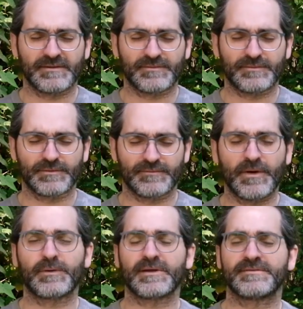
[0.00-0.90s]
sort of
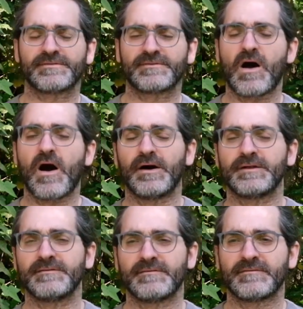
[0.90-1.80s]
focus
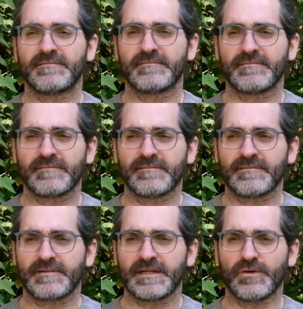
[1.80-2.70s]
on,
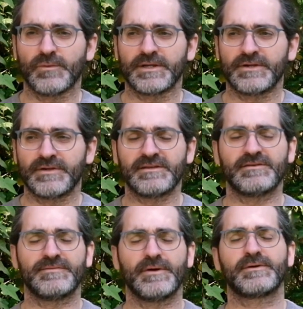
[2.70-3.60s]
what you need
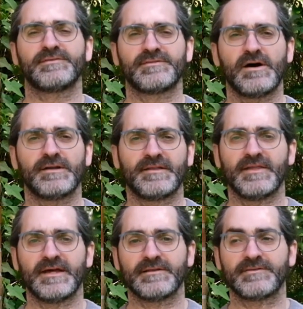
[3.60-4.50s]
to focus on, and
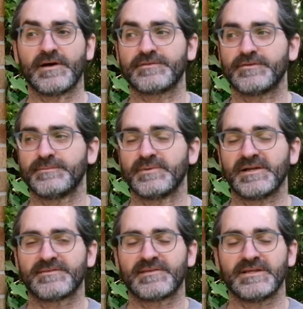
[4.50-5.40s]
then it's also a
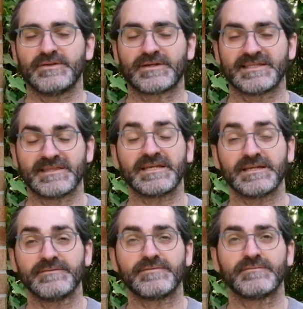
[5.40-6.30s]
place that you can
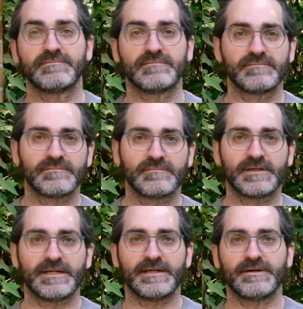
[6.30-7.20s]
leave,
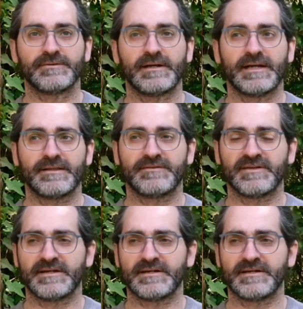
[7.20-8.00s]
and